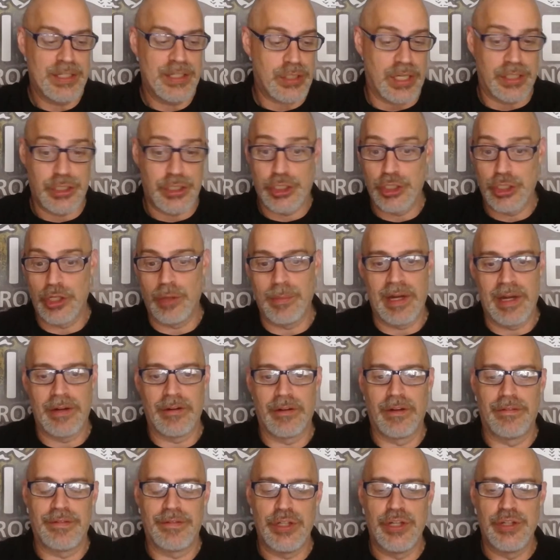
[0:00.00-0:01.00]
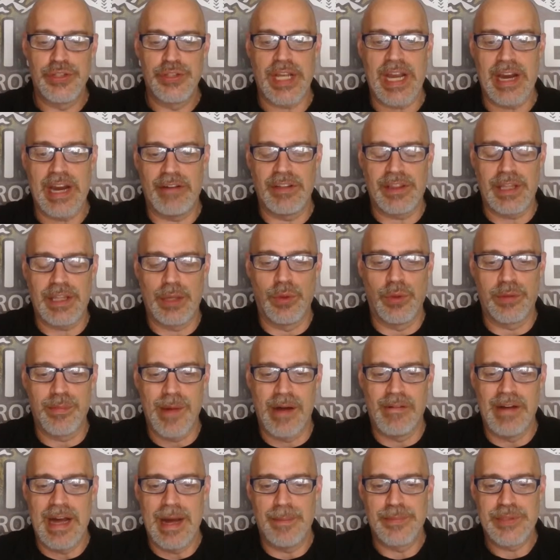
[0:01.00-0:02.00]
so I shoot all my reviews, everything with my
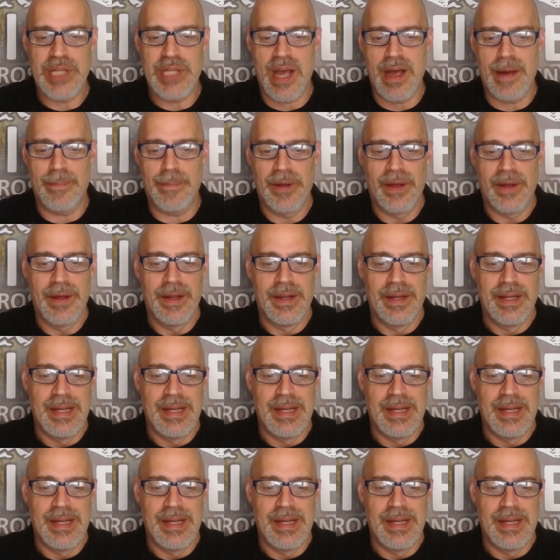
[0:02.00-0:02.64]
laptop.